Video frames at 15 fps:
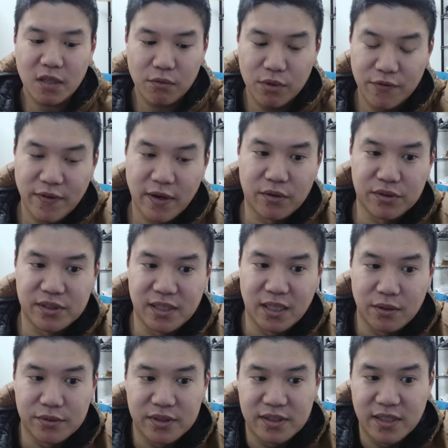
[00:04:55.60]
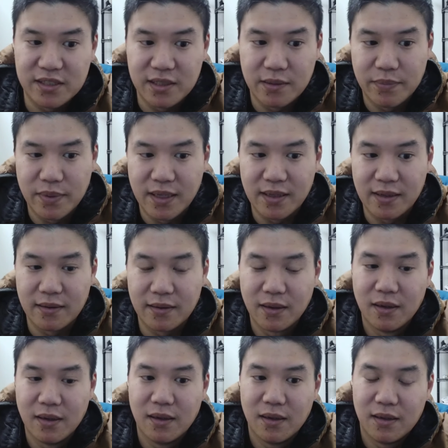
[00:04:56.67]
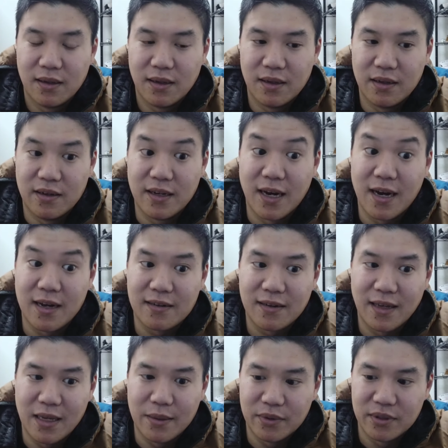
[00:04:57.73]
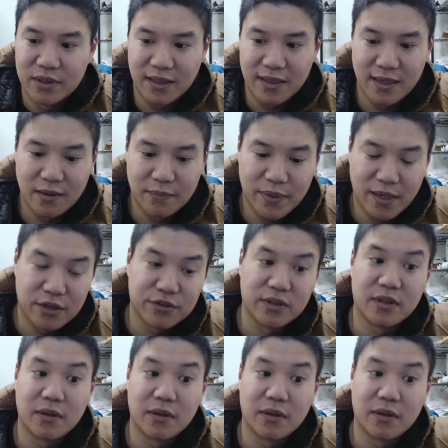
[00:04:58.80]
we found ourselves essentially being not able to kind of penetrate the